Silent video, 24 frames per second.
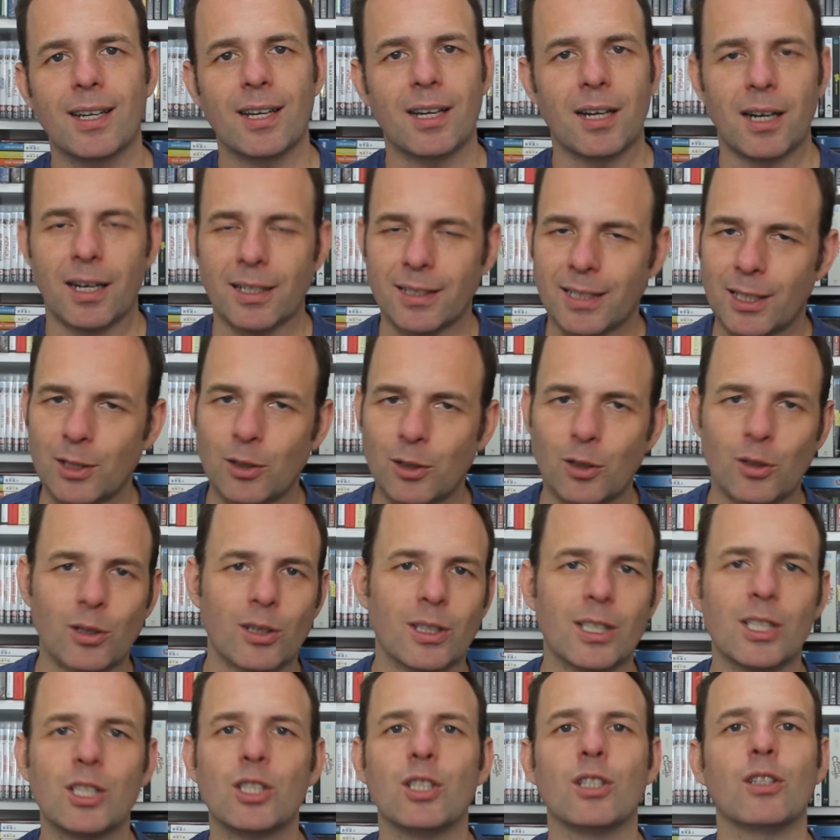and then
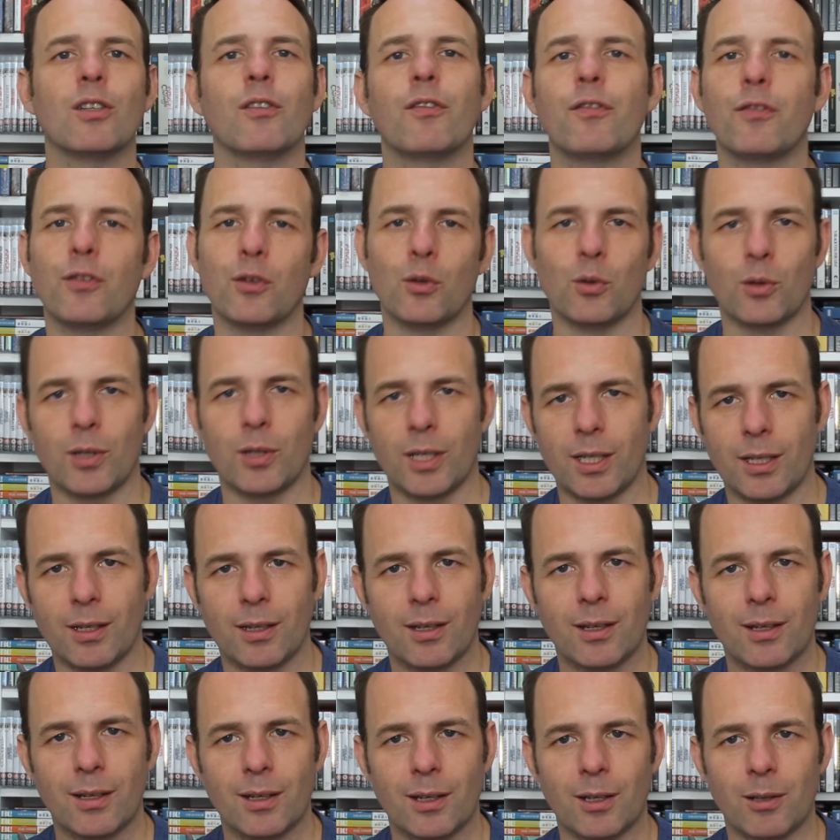unleashing fury
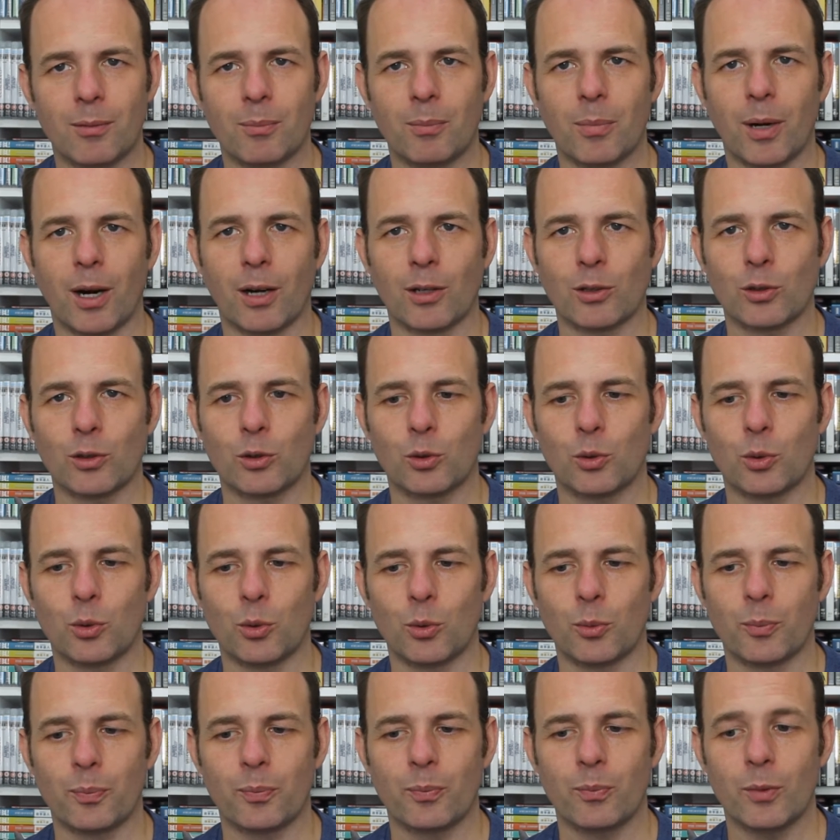in part two,
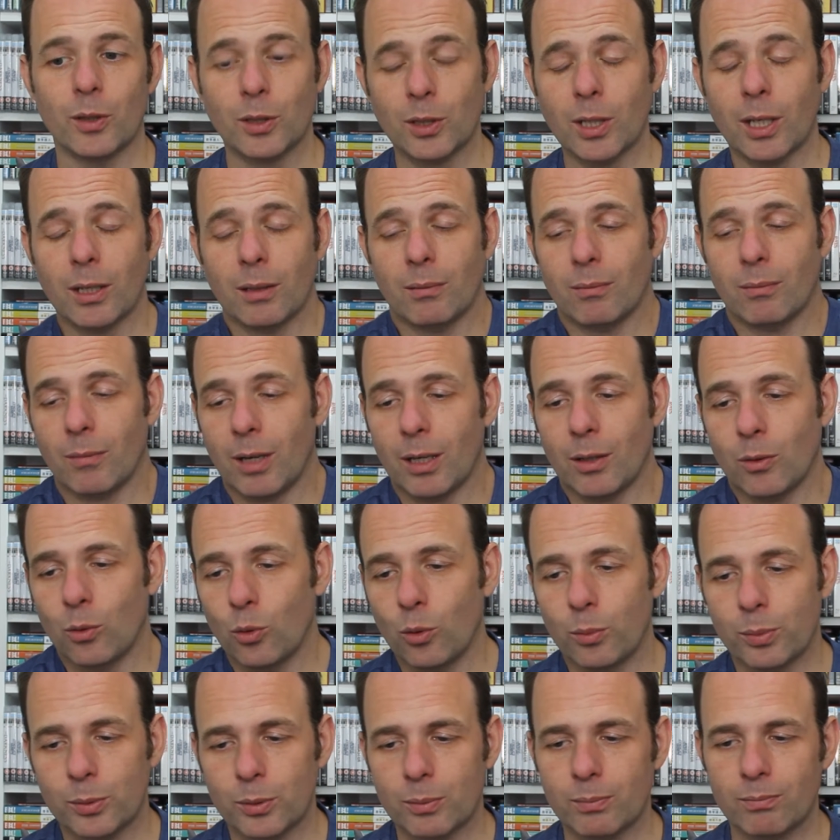which I
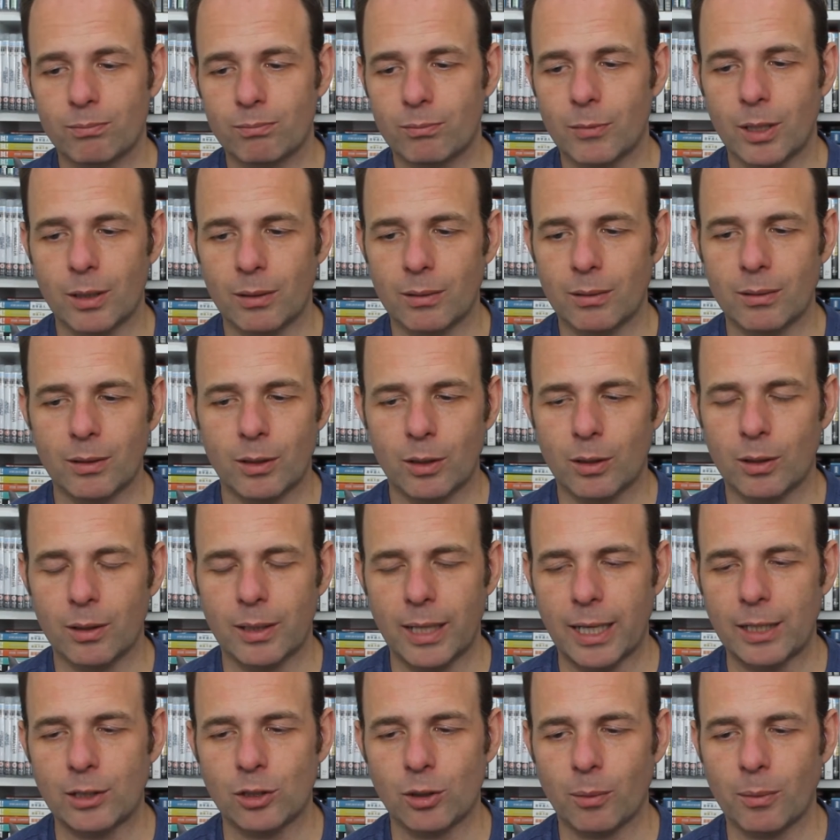hope
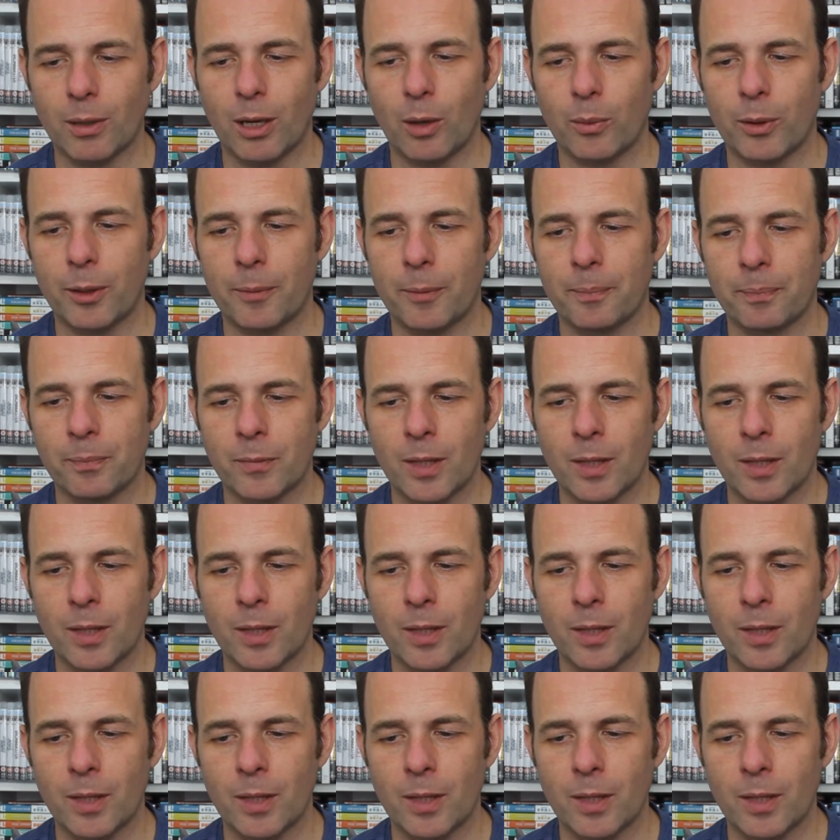ends up that way.